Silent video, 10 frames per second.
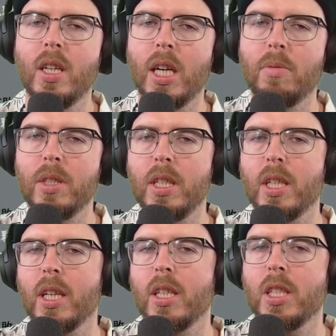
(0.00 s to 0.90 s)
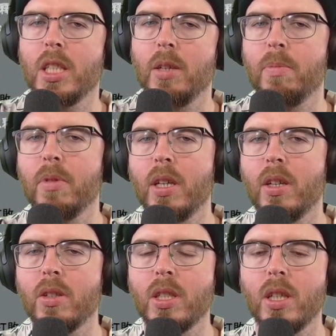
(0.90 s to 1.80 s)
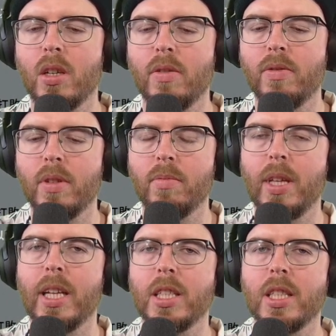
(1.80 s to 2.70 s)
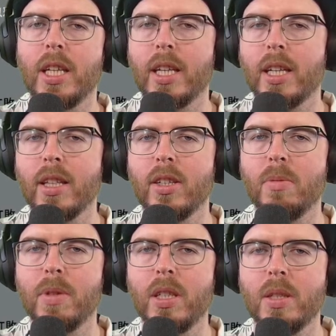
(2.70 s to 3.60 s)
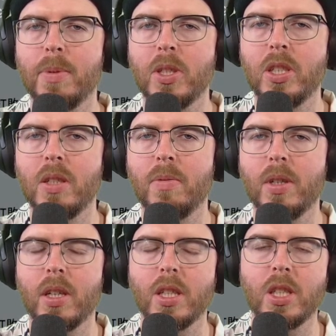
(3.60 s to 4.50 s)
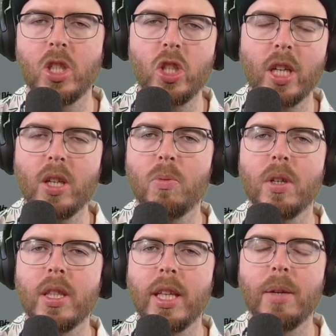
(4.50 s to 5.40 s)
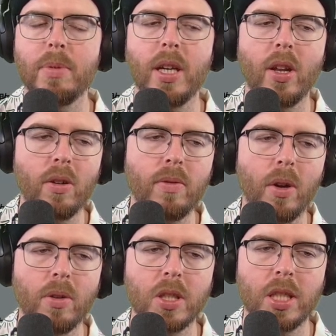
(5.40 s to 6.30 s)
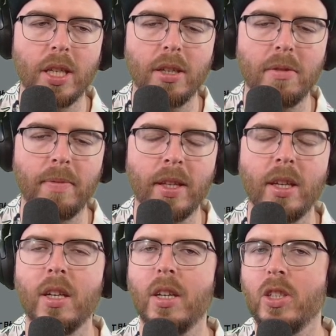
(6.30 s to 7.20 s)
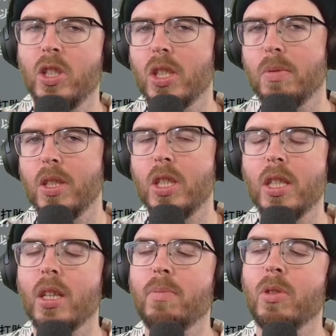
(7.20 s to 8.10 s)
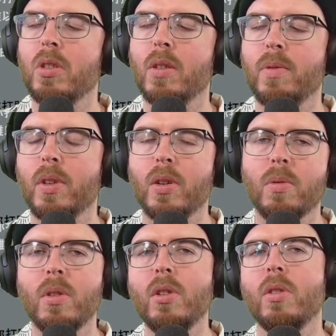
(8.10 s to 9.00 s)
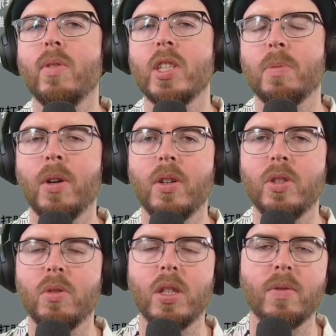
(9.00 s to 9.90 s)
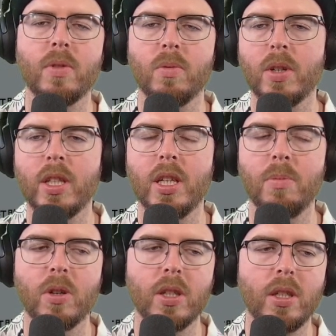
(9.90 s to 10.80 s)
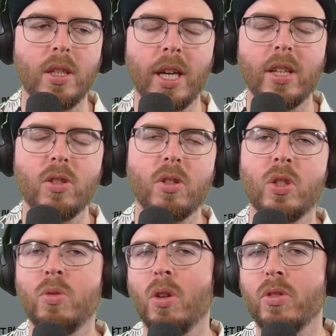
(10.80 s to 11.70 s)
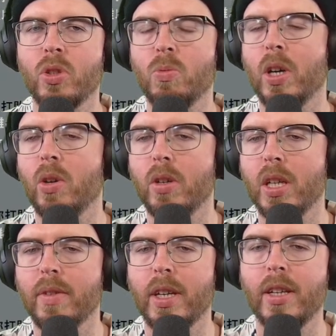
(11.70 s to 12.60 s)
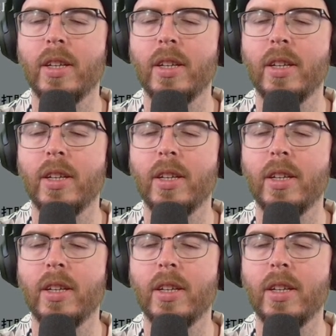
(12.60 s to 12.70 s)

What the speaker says: and we need to kind of separate ourselves from that aesthetic a little bit, especially if we're going to stick with that piano focus here. So switching it up to a different groove as opposed to a different rhythm, or kind of doing 2 notes in one or whatever,